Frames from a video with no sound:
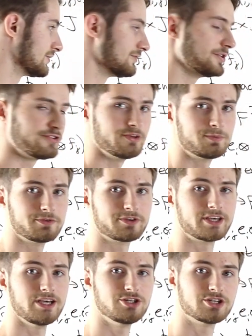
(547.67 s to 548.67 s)
our first
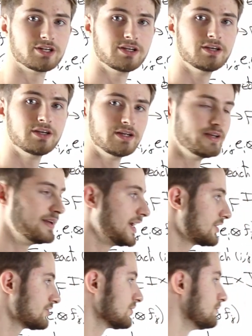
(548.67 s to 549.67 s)
simplification.
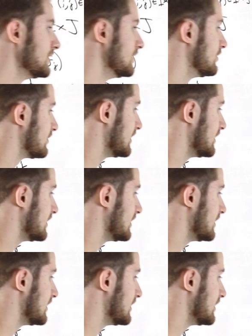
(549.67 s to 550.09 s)
Next, we know